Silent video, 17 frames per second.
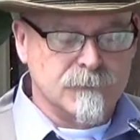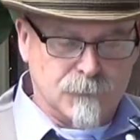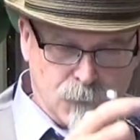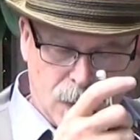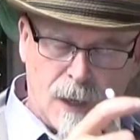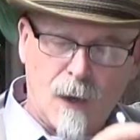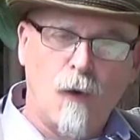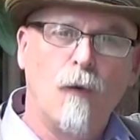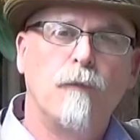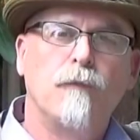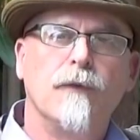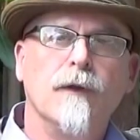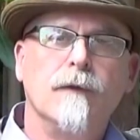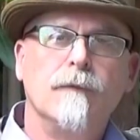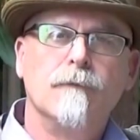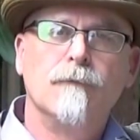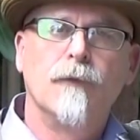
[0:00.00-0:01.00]
well, I hope
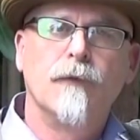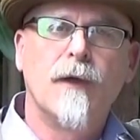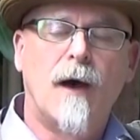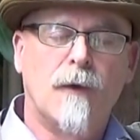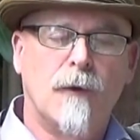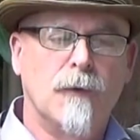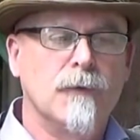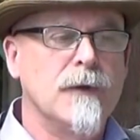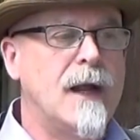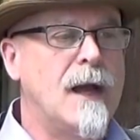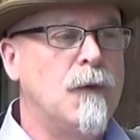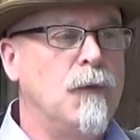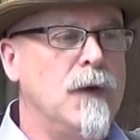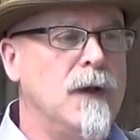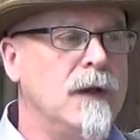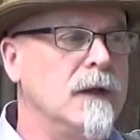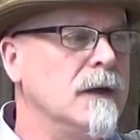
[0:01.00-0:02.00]
that without hurting
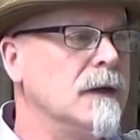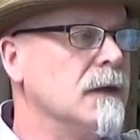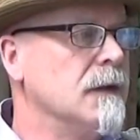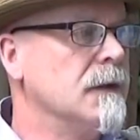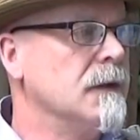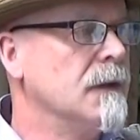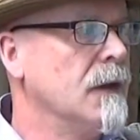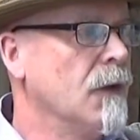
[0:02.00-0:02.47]
that widow